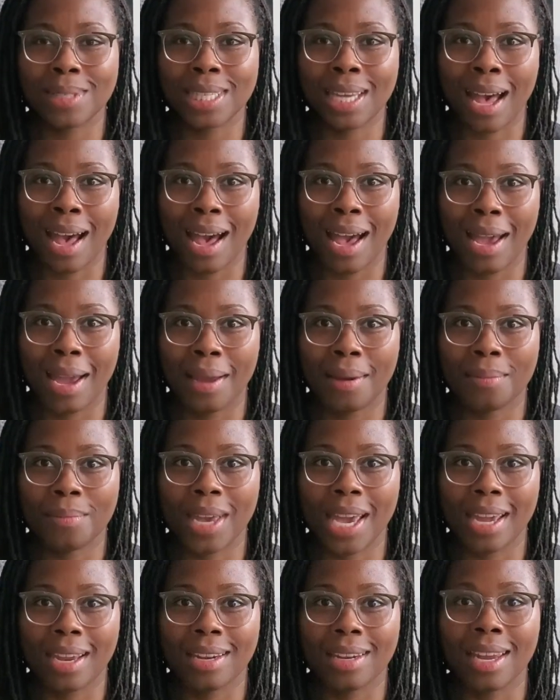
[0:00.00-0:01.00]
time,
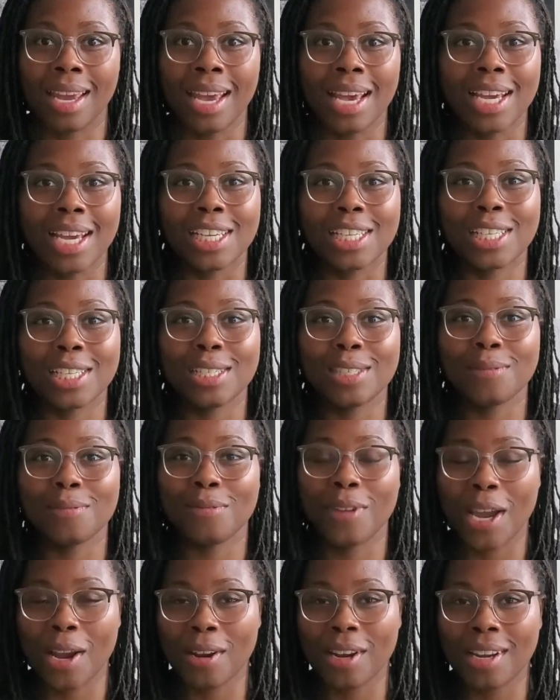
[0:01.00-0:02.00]
and she's
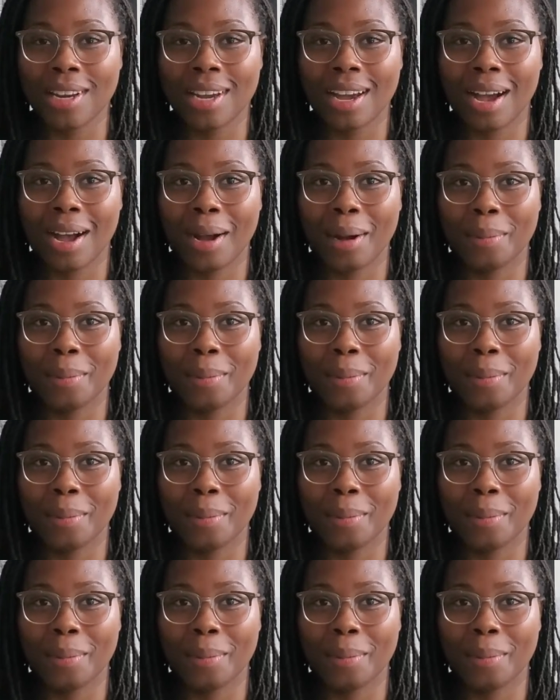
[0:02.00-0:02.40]
very